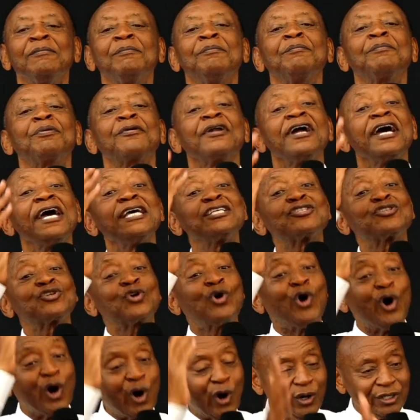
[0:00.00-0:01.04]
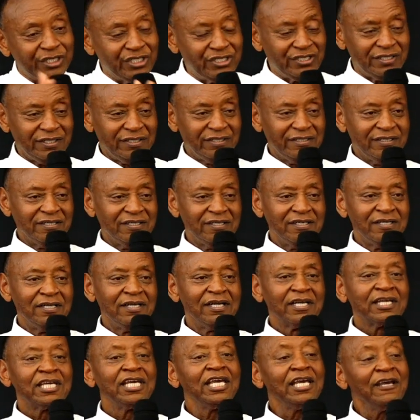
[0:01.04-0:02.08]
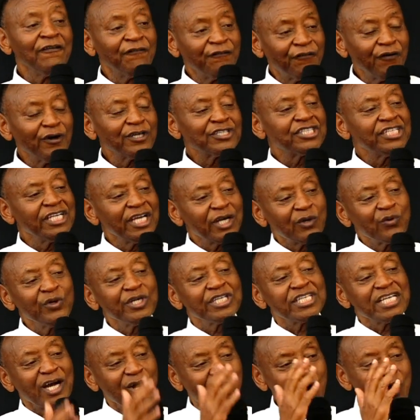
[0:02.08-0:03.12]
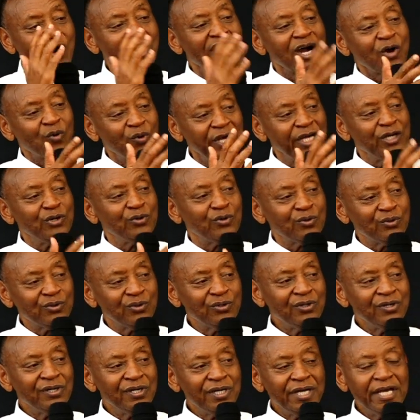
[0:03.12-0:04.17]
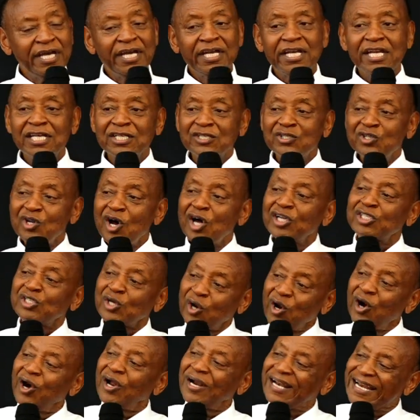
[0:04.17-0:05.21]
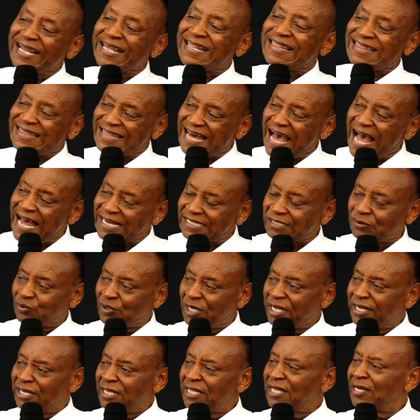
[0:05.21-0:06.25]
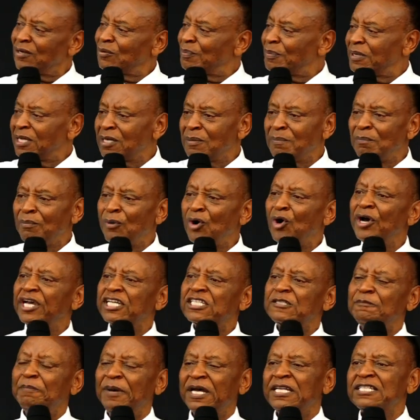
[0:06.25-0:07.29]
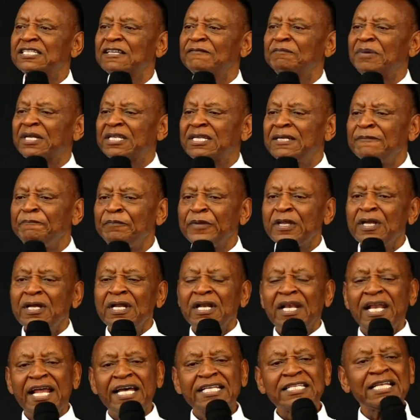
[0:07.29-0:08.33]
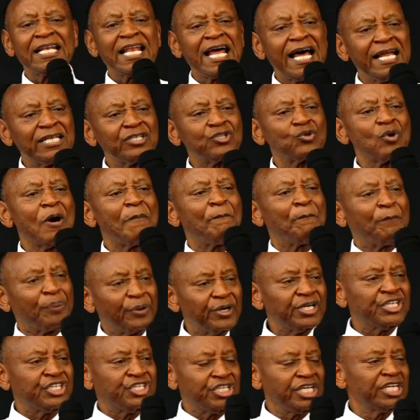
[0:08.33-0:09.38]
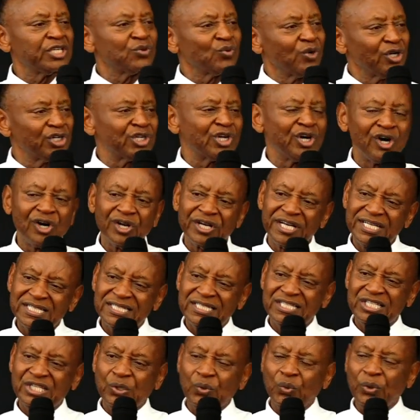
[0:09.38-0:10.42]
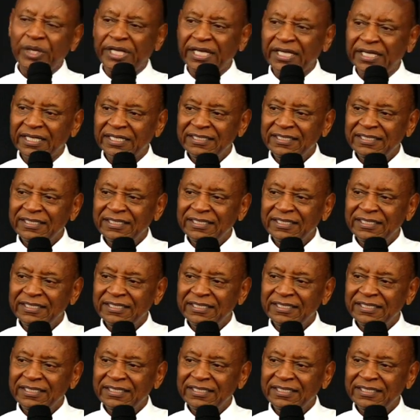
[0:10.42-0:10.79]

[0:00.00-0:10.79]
Praise God. Kifo siku itagonga kwenu. It is not only that one, they will be more expensive, but let's learn to appreciate what God is doing.